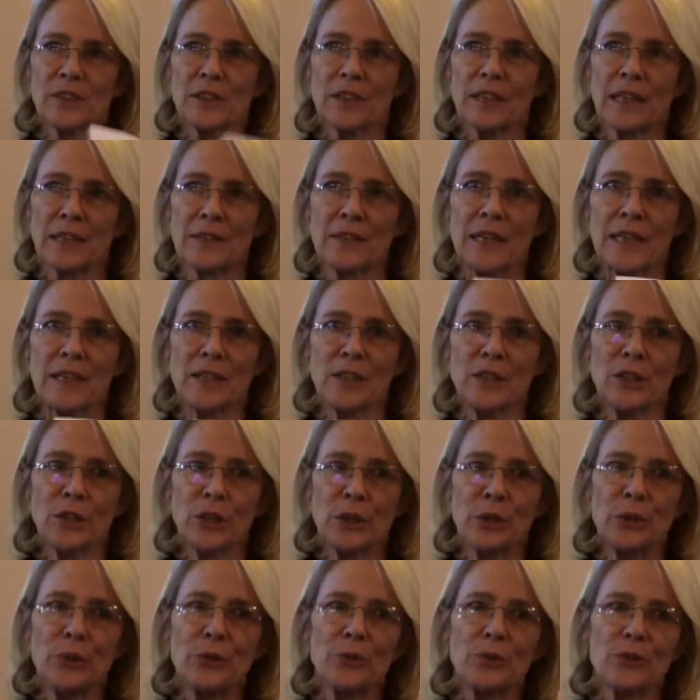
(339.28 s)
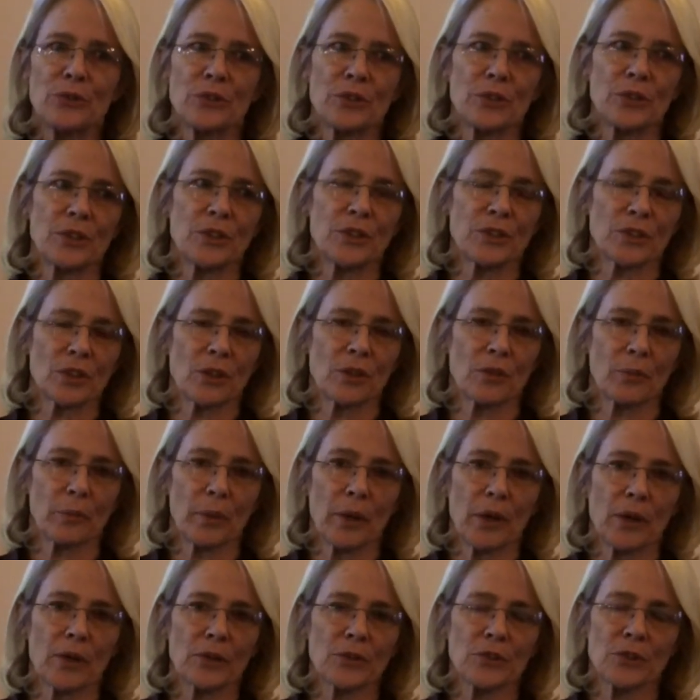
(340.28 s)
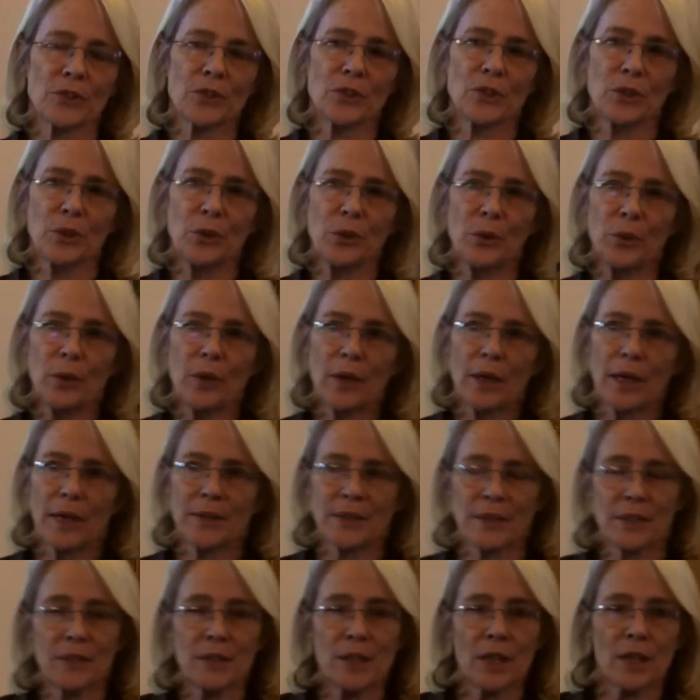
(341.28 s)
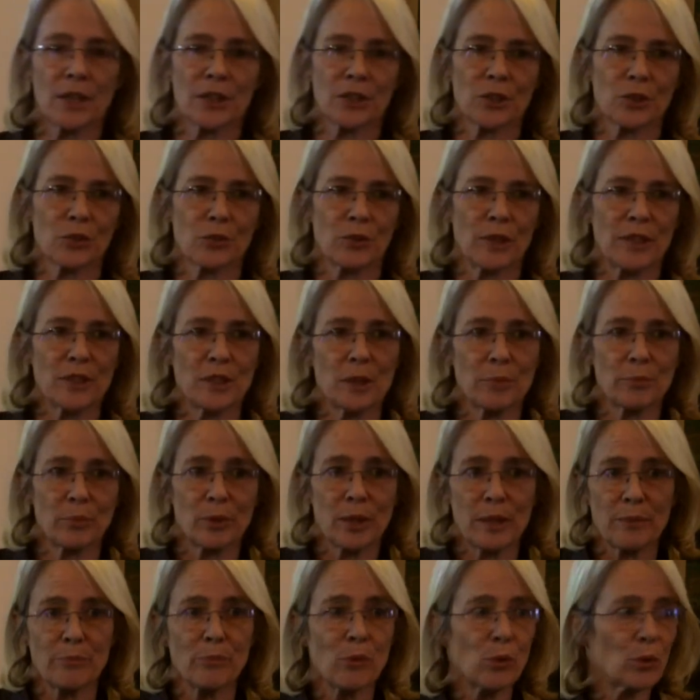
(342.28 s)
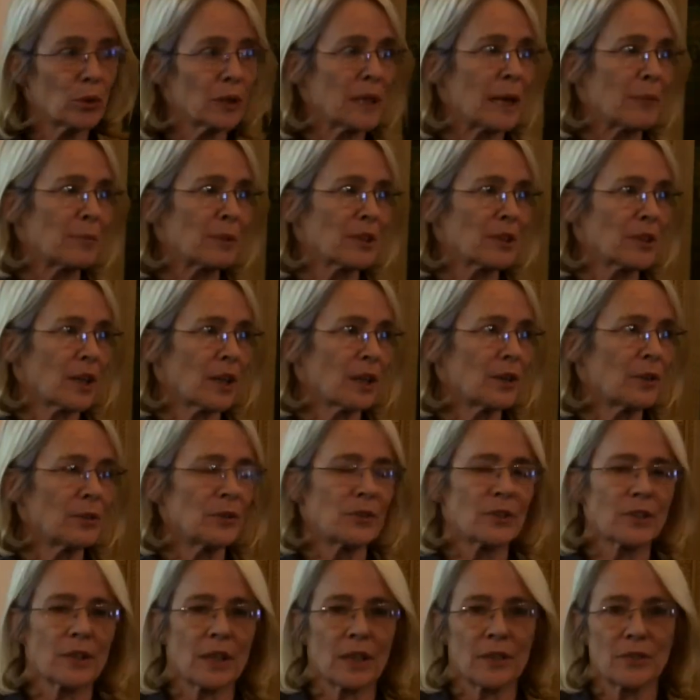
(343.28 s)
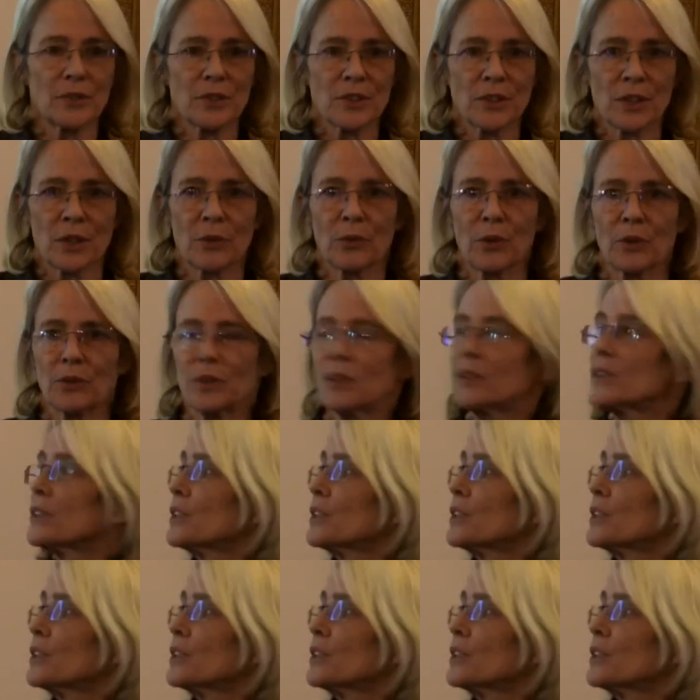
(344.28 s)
then they use the dissolved parts as a nursery to breed more nematodes and so on.